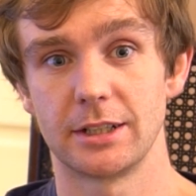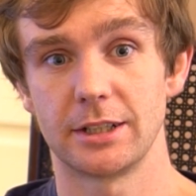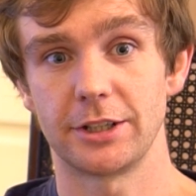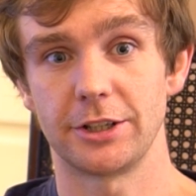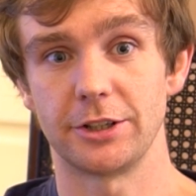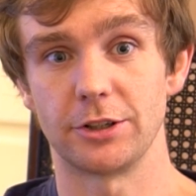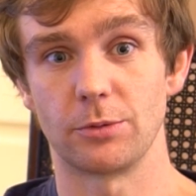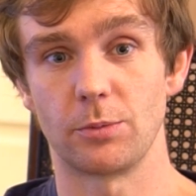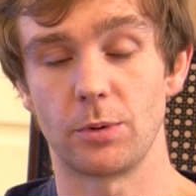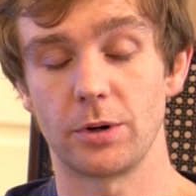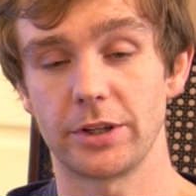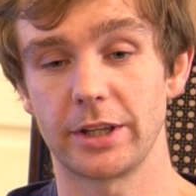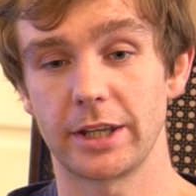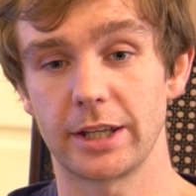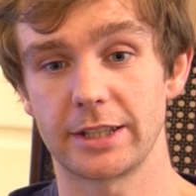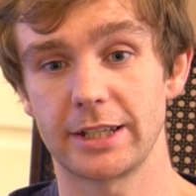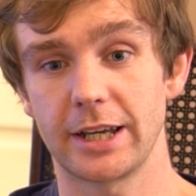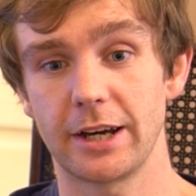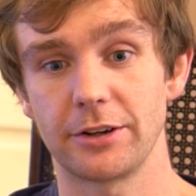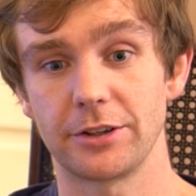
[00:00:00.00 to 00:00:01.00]
what they
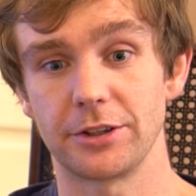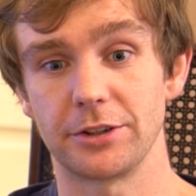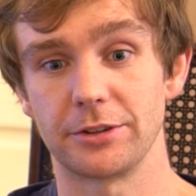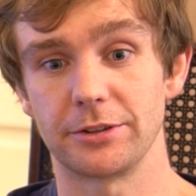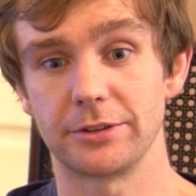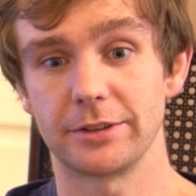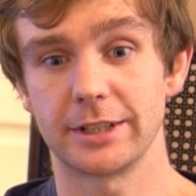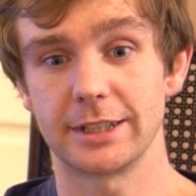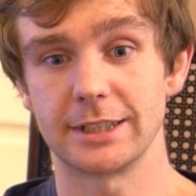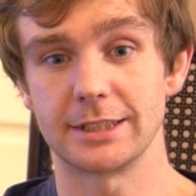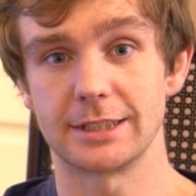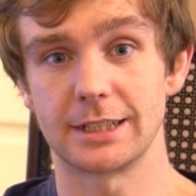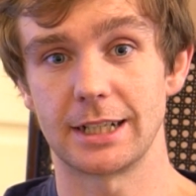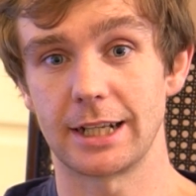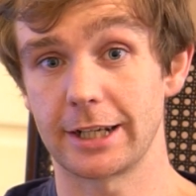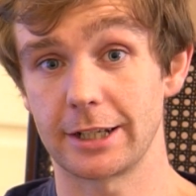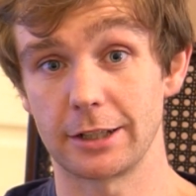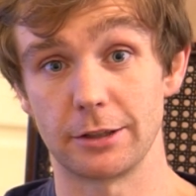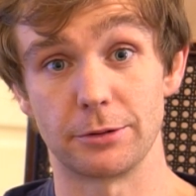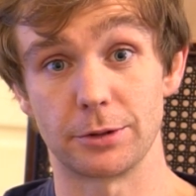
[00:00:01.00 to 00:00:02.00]
tell you is
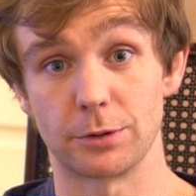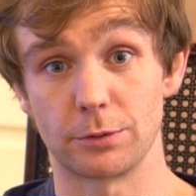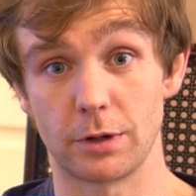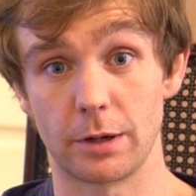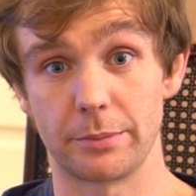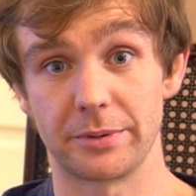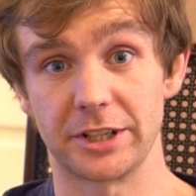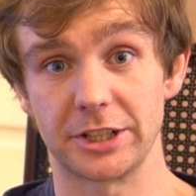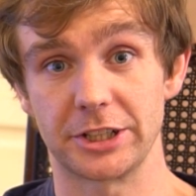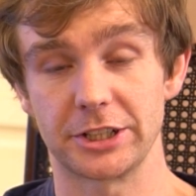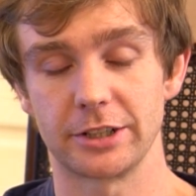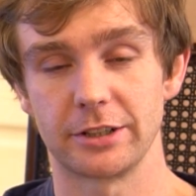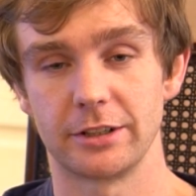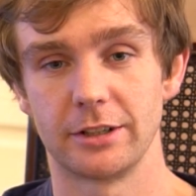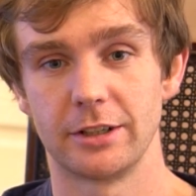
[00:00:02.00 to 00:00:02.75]
like a load of rubbish.